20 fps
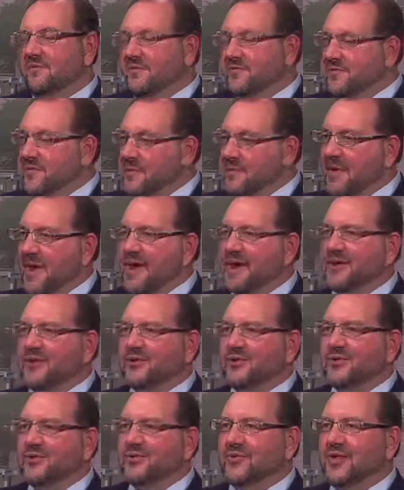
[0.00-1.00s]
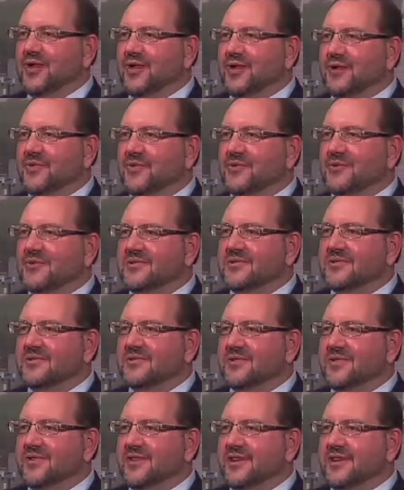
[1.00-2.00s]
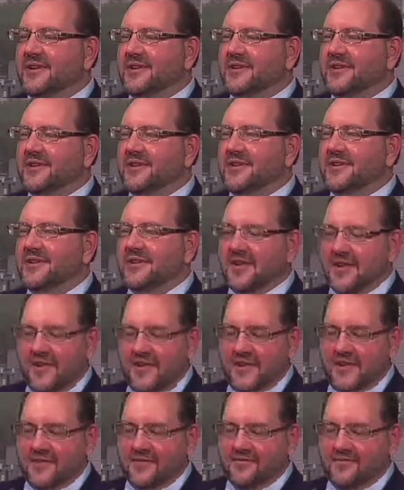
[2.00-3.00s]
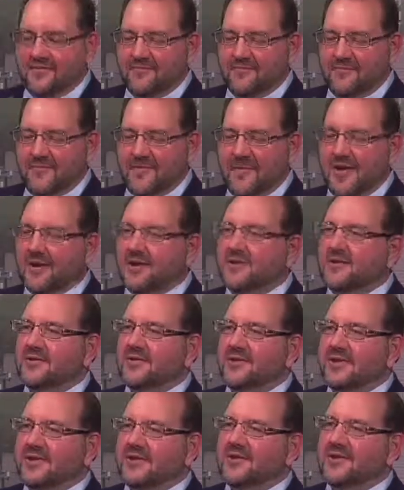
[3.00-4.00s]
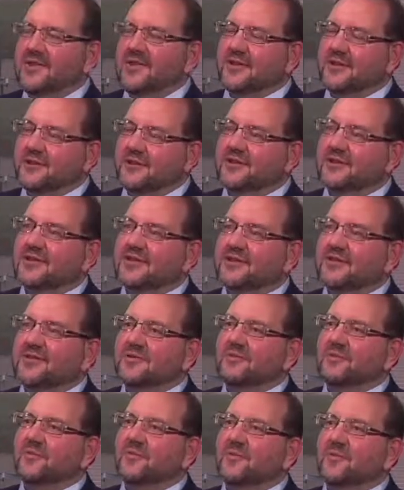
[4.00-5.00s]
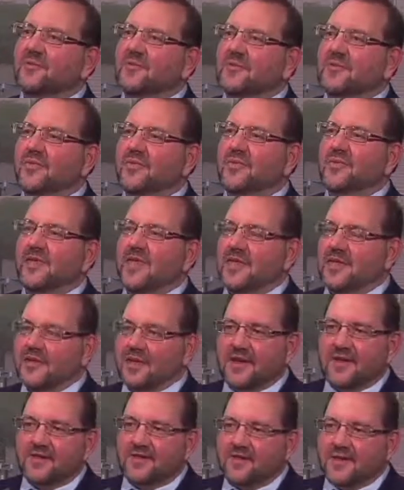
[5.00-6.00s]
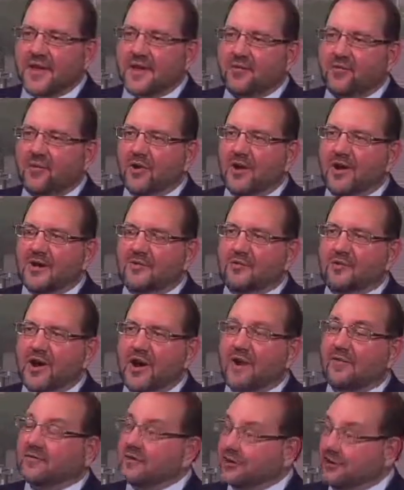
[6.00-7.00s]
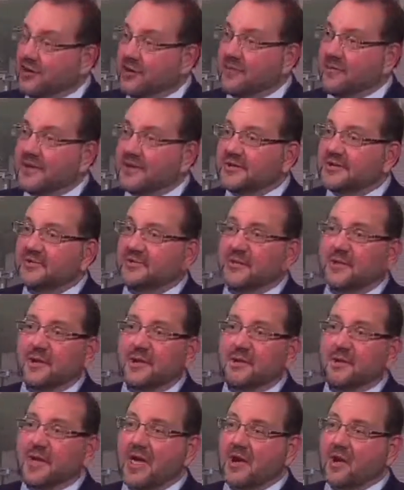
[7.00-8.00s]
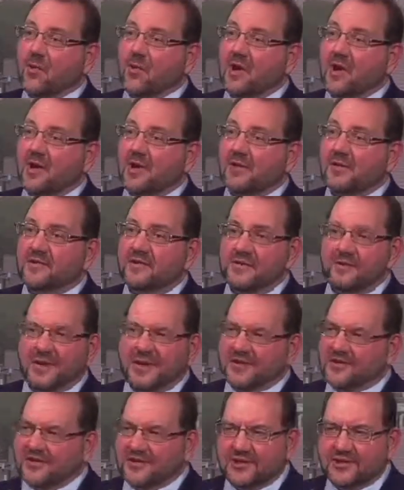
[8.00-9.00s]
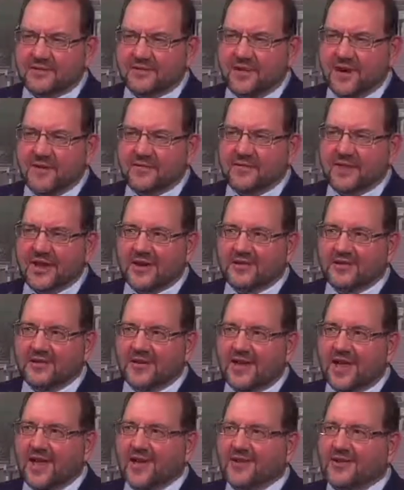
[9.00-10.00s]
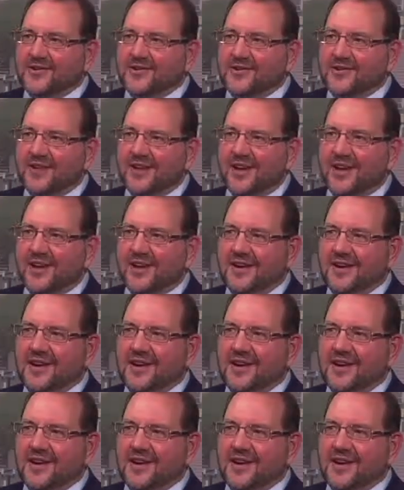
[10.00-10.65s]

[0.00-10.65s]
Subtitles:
The main issue there is that they say their system, they think they really would have to limit us with the amount of water to about 65,000 gallons a day.